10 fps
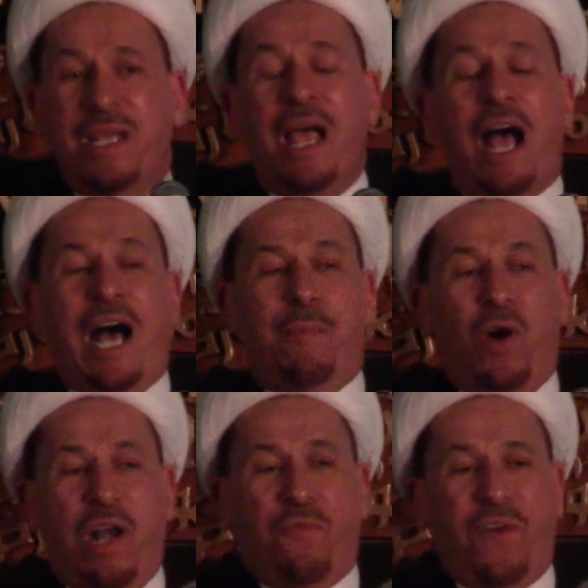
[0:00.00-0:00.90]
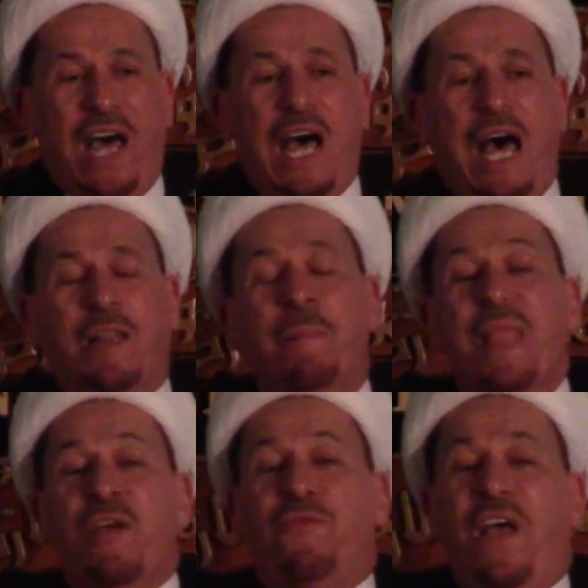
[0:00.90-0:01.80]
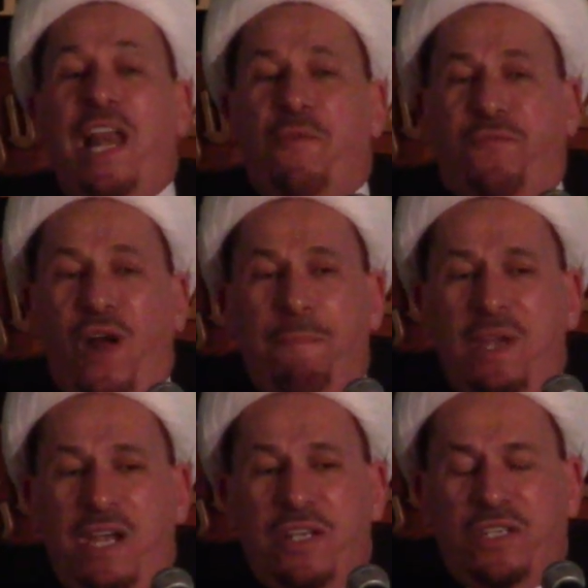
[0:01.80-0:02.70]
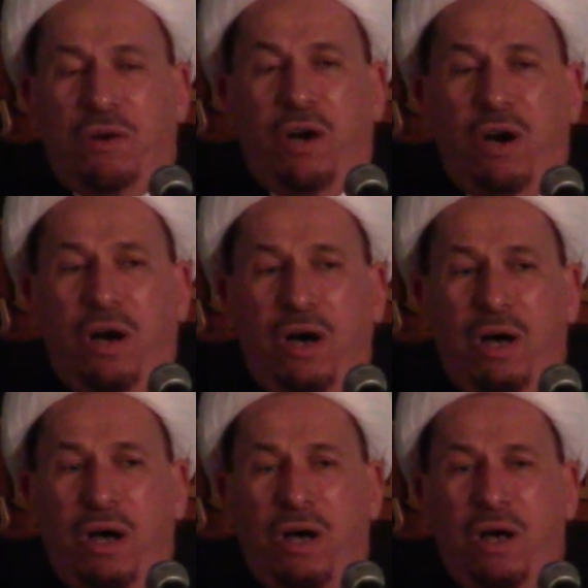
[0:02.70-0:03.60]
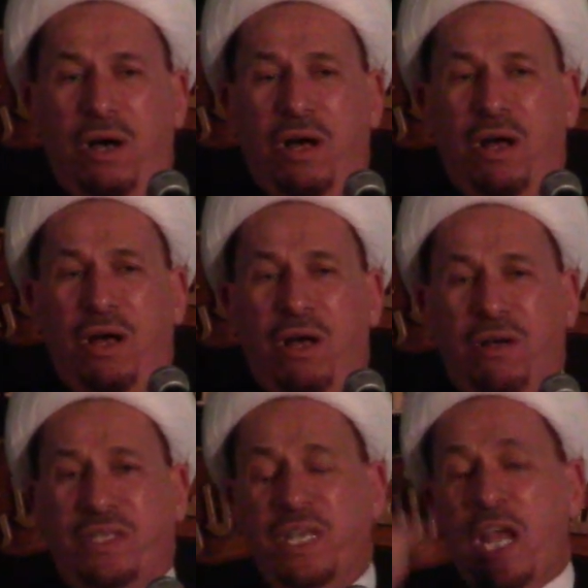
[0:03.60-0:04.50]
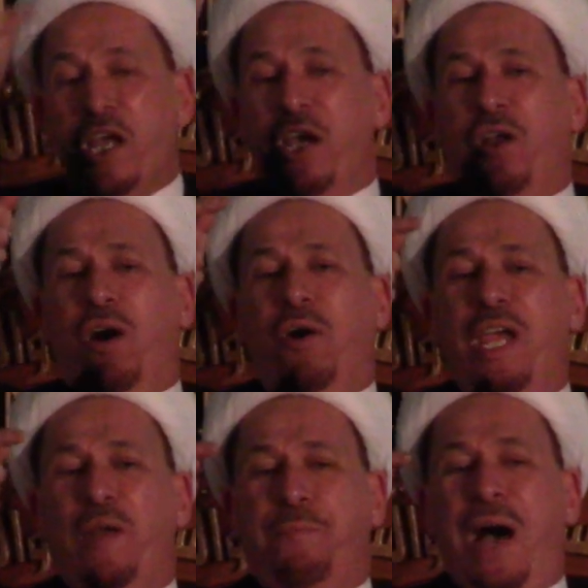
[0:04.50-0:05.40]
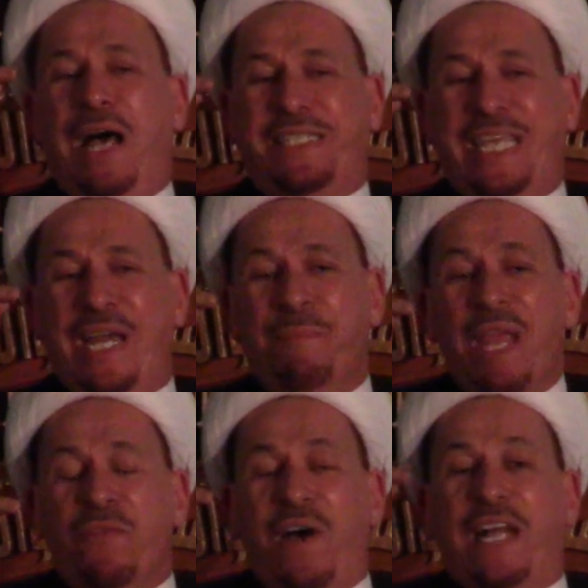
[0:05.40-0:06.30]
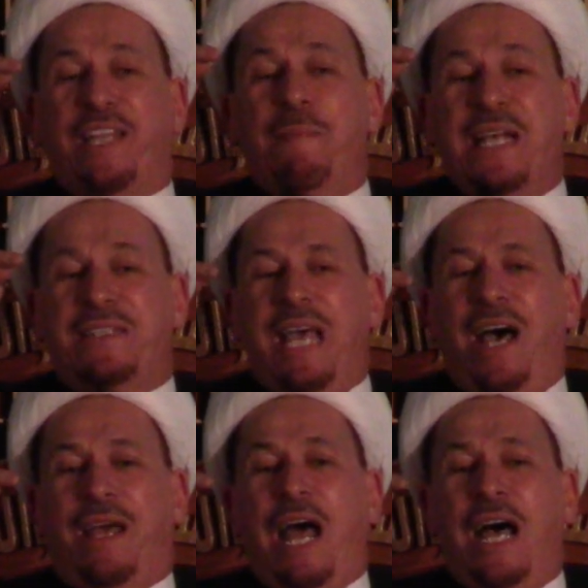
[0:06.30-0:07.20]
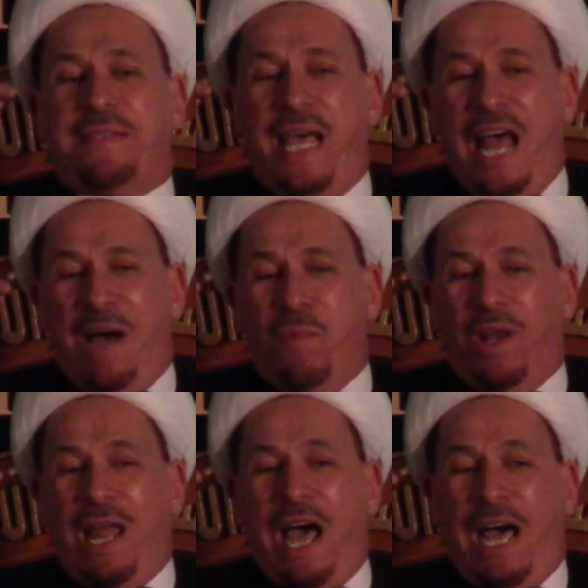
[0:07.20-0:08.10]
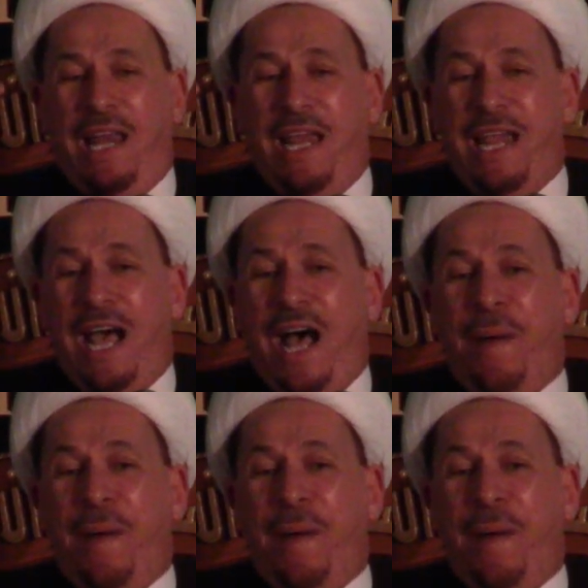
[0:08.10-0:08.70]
Abu al-Fadl fell from his horse. You know, in passing, Fatima al-Zahra, salamullah alayha,